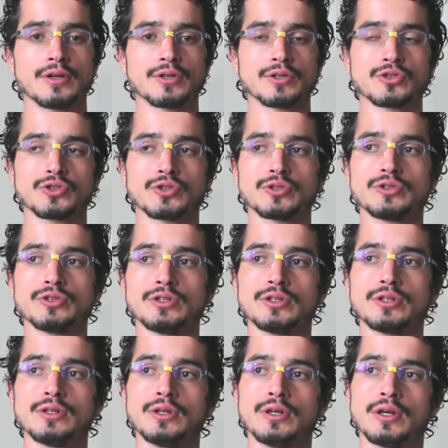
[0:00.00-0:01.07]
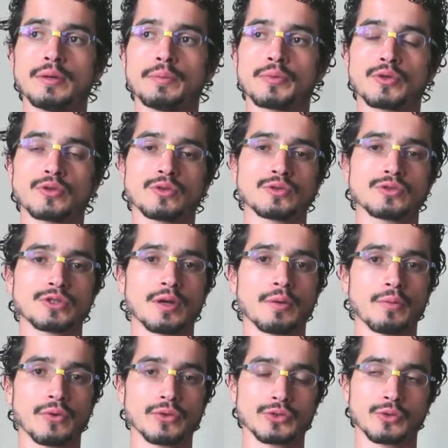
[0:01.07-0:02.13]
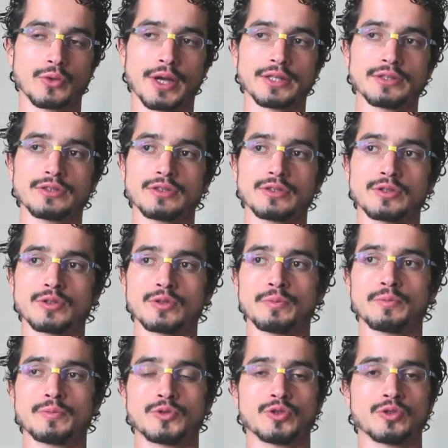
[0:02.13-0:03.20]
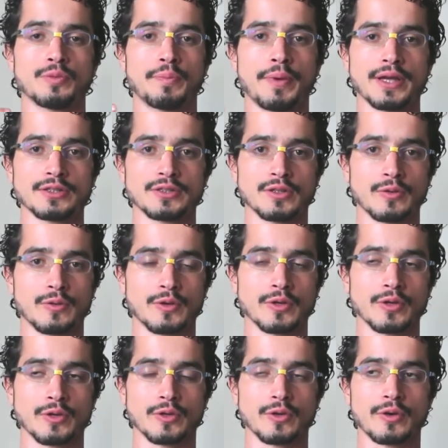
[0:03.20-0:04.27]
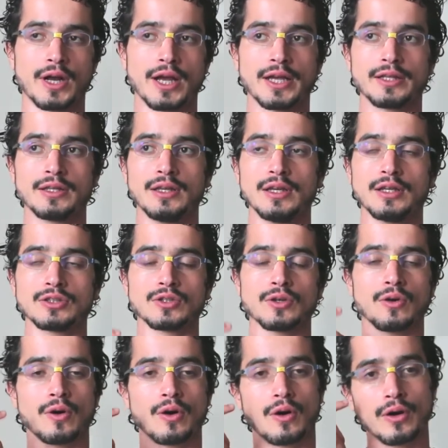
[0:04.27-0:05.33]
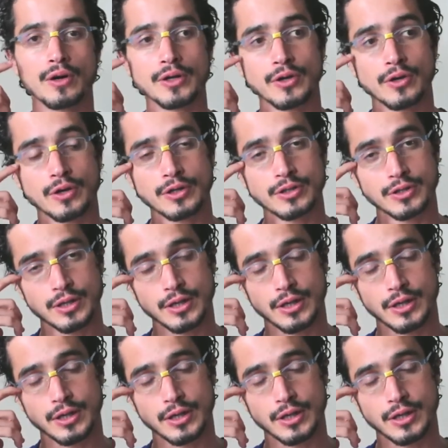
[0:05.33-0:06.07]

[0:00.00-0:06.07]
you should produce some sweat, you should pass the urine. So all your